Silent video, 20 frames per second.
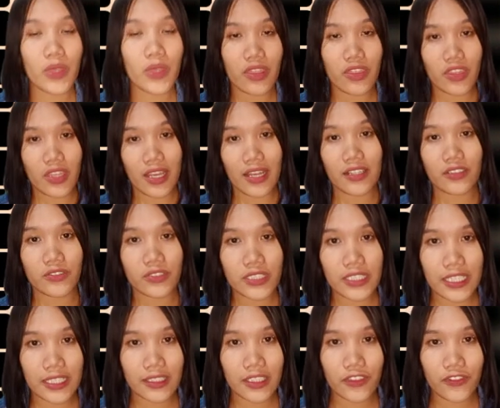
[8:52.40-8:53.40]
with
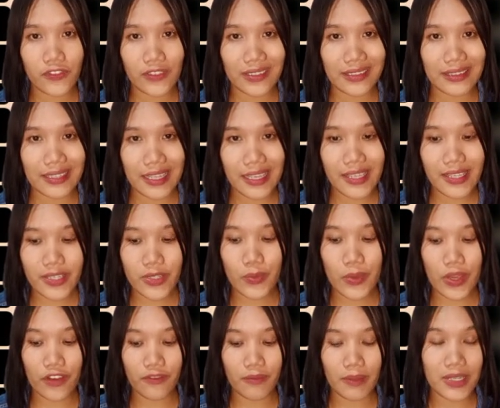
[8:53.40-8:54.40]
health-related fitness.
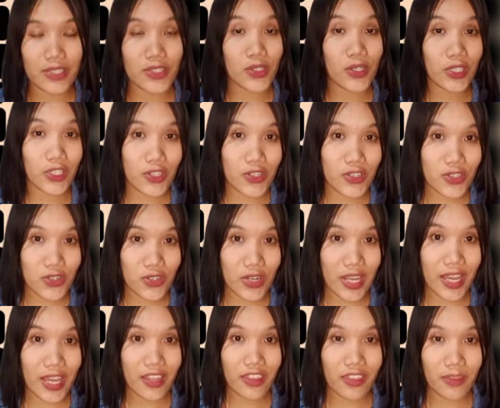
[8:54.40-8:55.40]
We have muscular
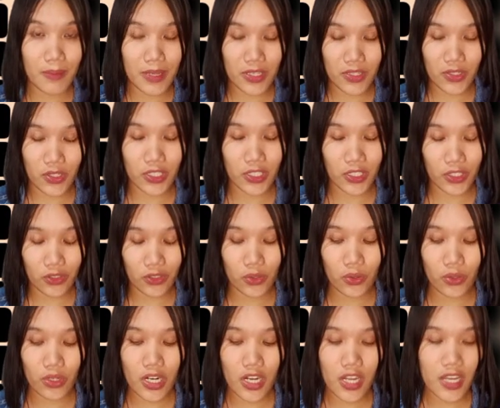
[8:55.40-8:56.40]
strength, muscular
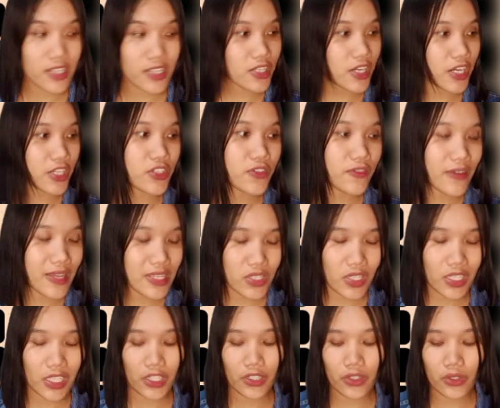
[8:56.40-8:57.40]
endurance,
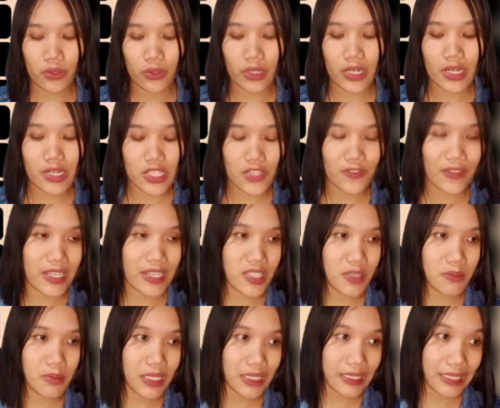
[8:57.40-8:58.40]
cardiovascular endurance,
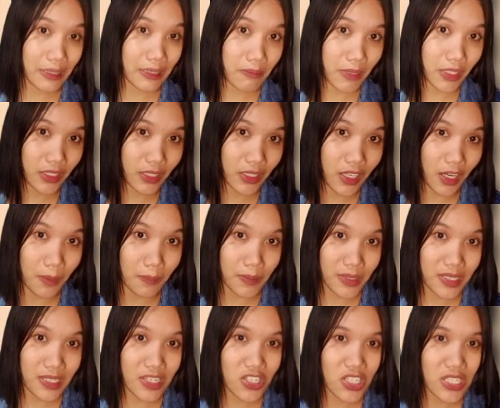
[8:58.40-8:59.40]
flexibility, and body
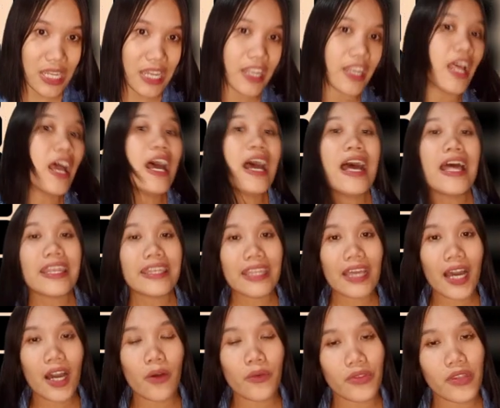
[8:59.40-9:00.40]
composition. Now